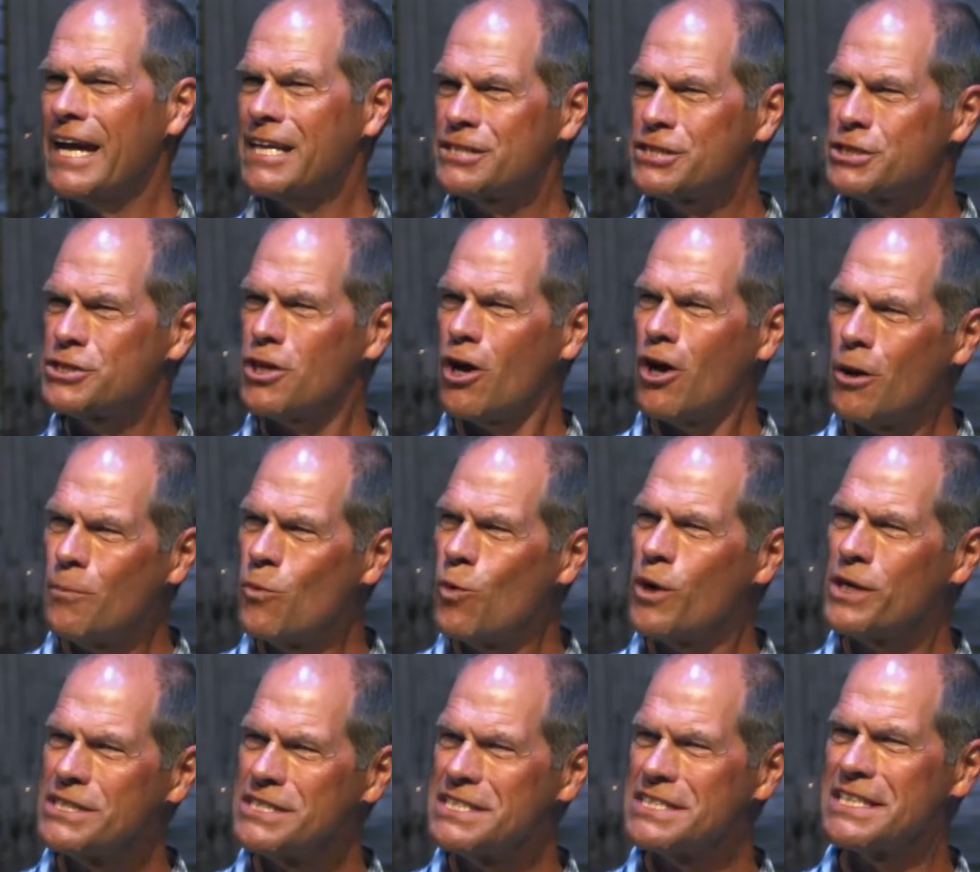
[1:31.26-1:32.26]
And Psalm
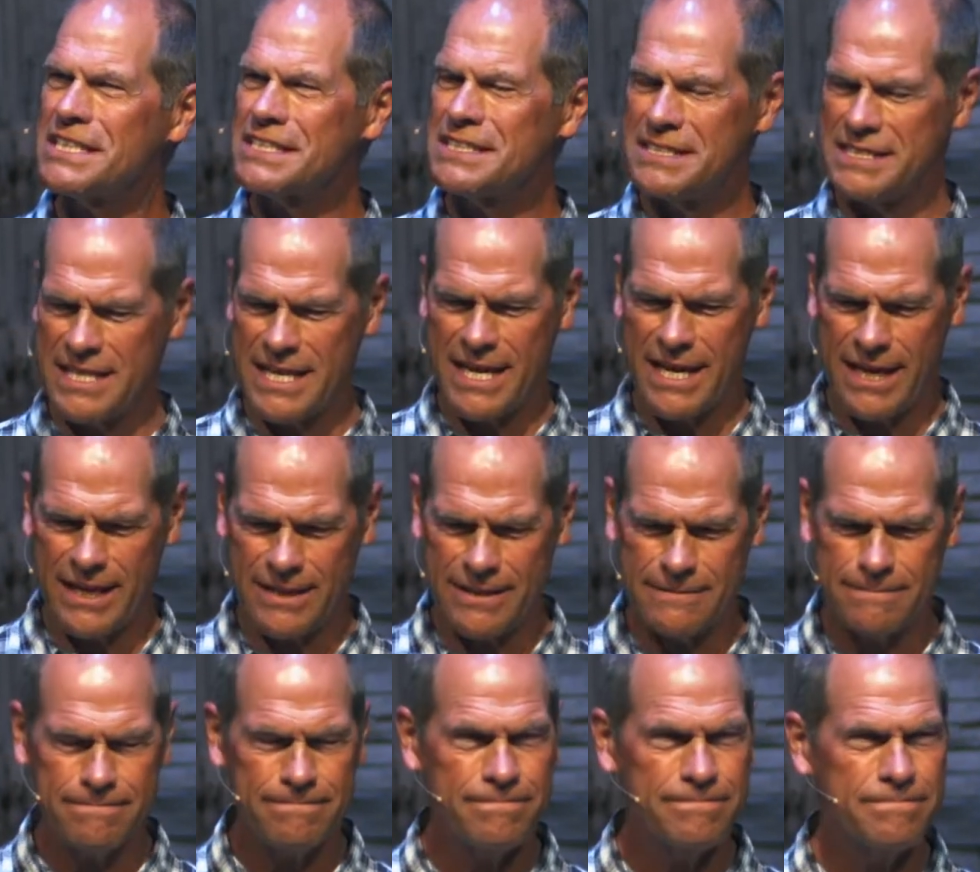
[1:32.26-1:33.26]
one sixteen